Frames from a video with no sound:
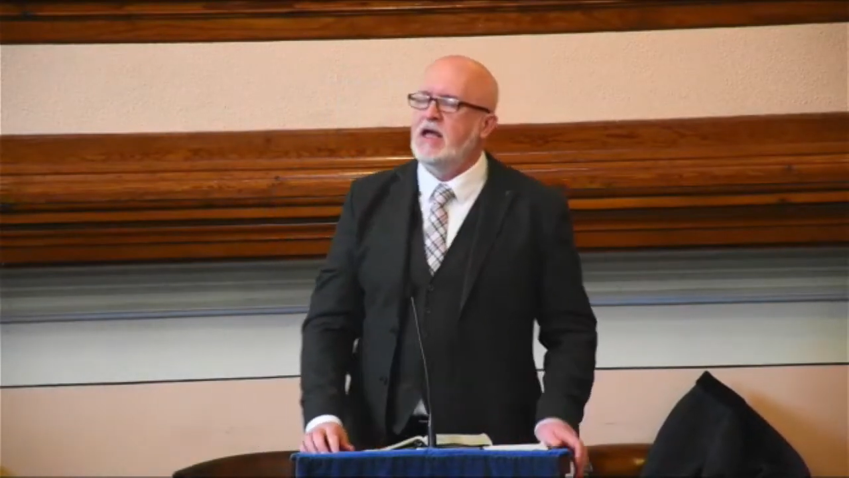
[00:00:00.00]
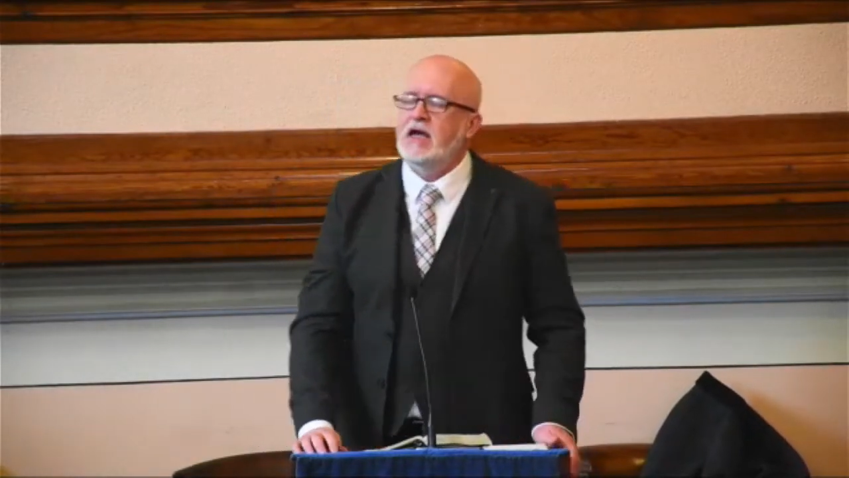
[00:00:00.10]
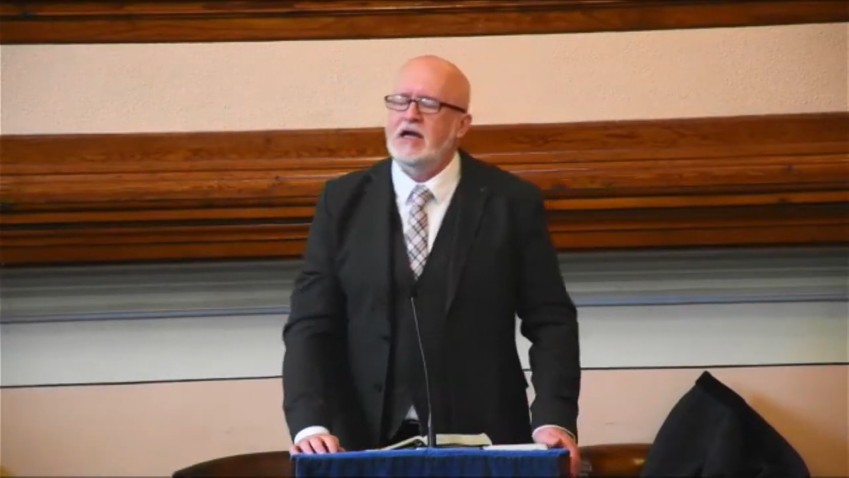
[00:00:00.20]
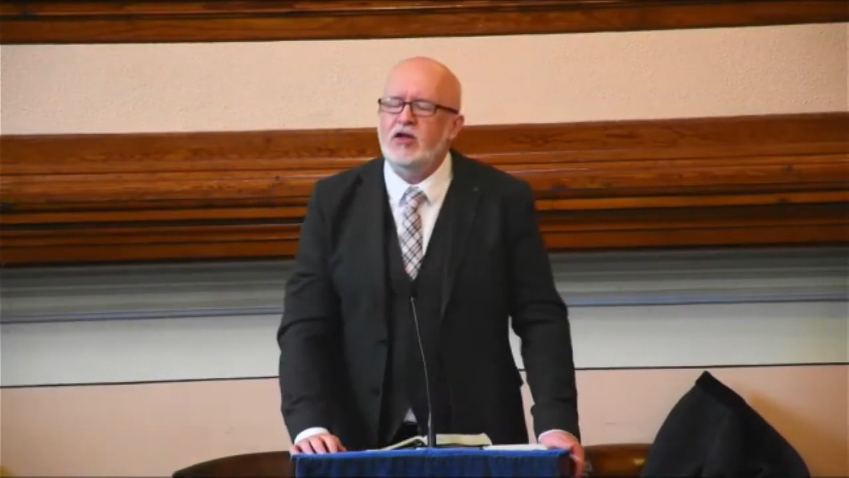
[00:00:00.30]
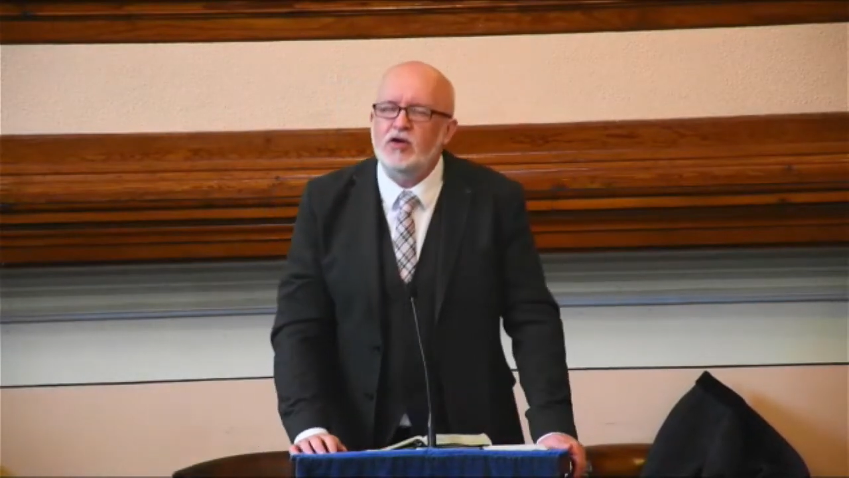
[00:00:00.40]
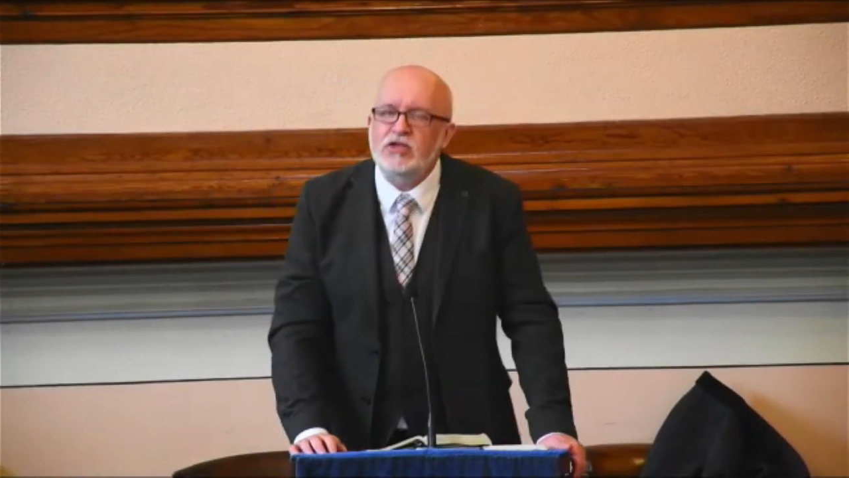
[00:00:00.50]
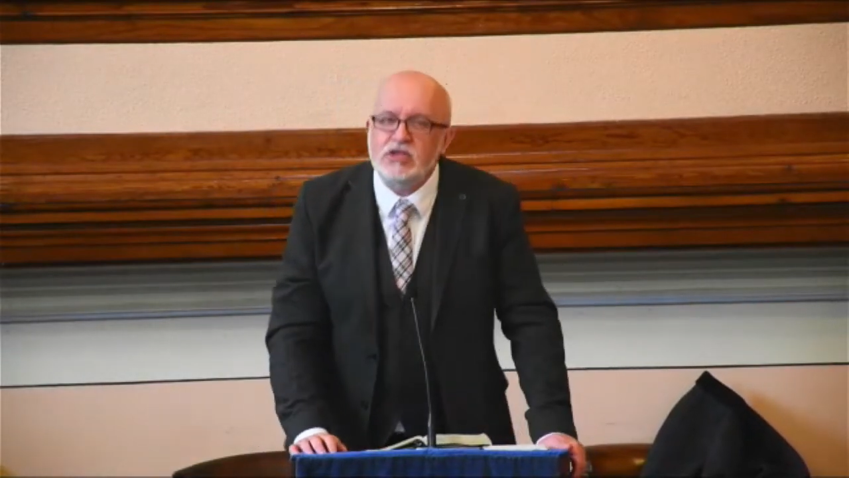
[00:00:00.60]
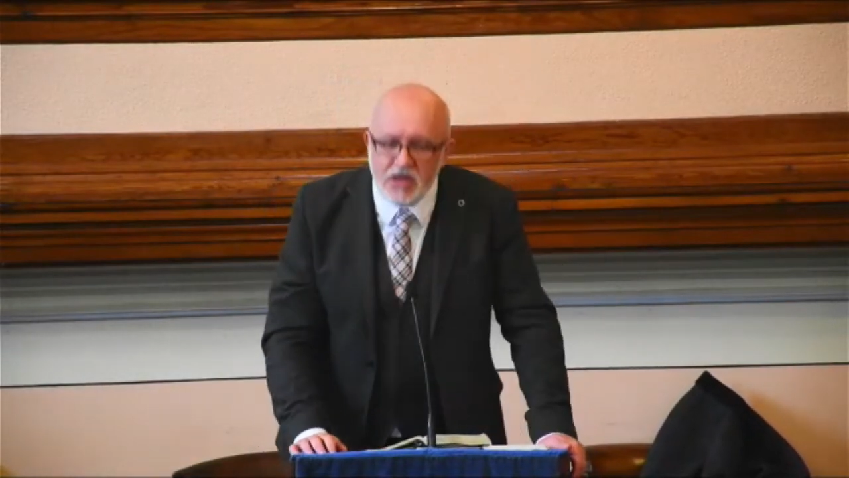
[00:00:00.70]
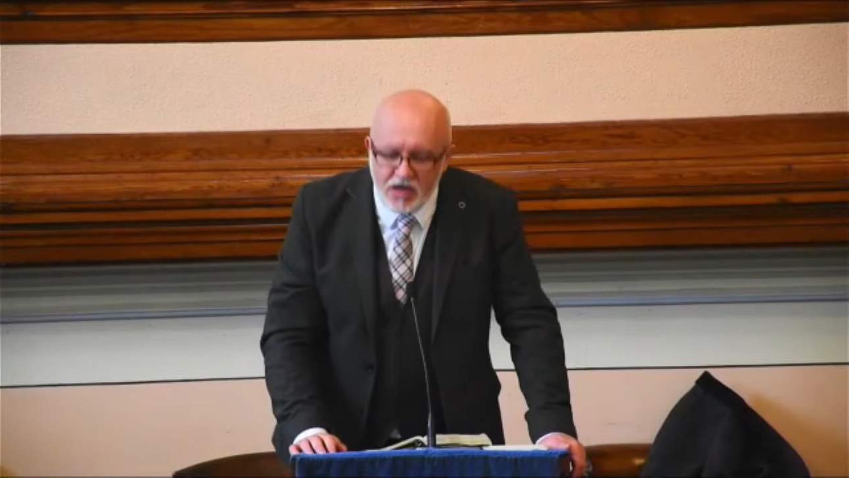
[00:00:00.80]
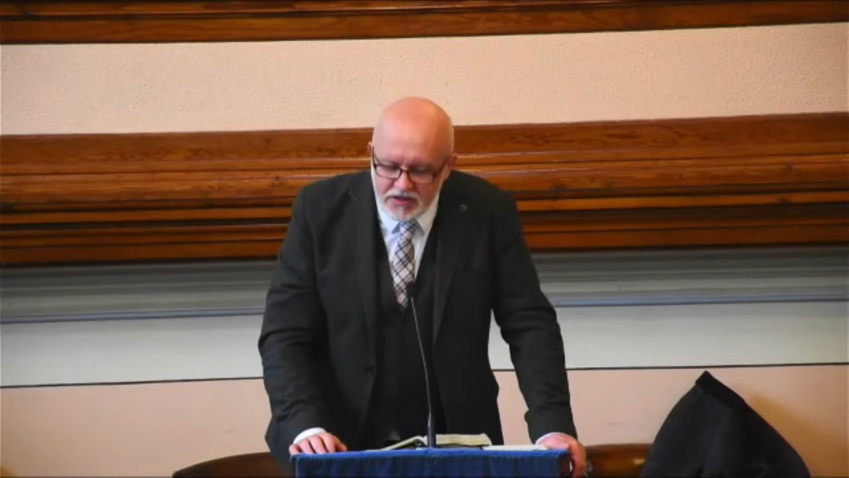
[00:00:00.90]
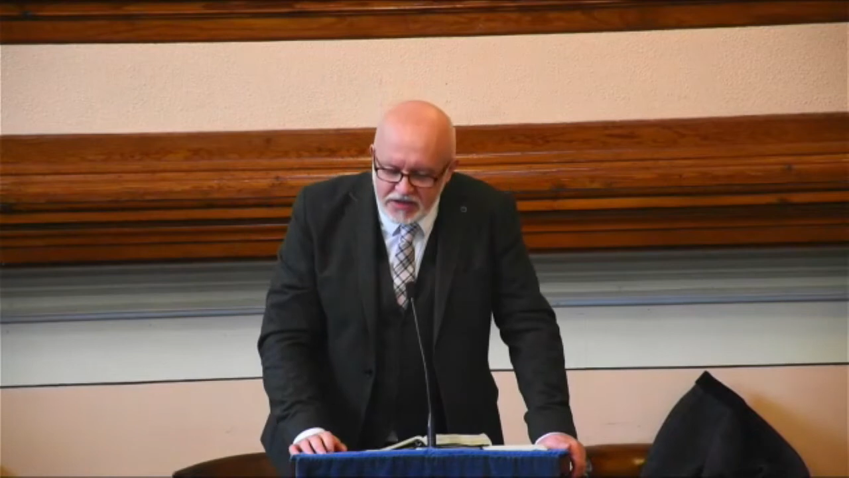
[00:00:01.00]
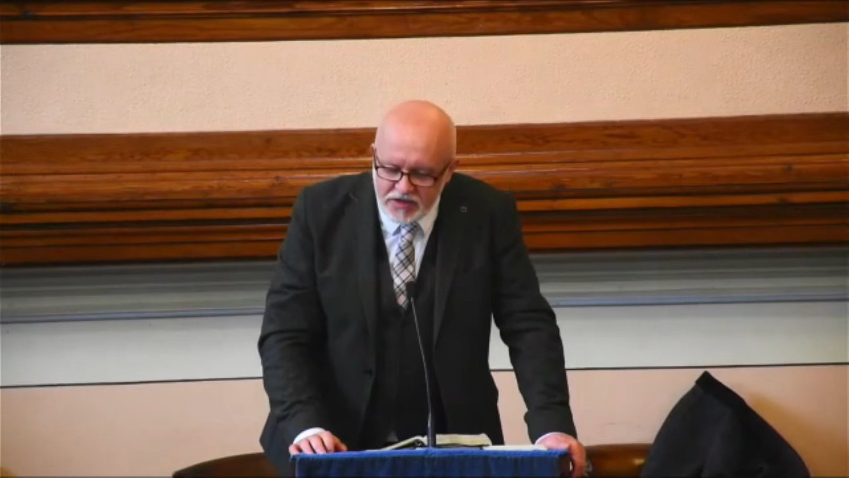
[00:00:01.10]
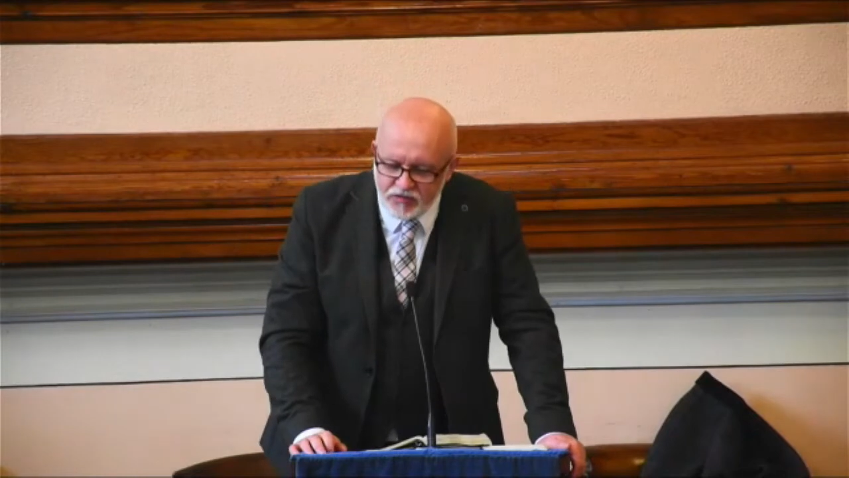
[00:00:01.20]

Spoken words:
and you're starting to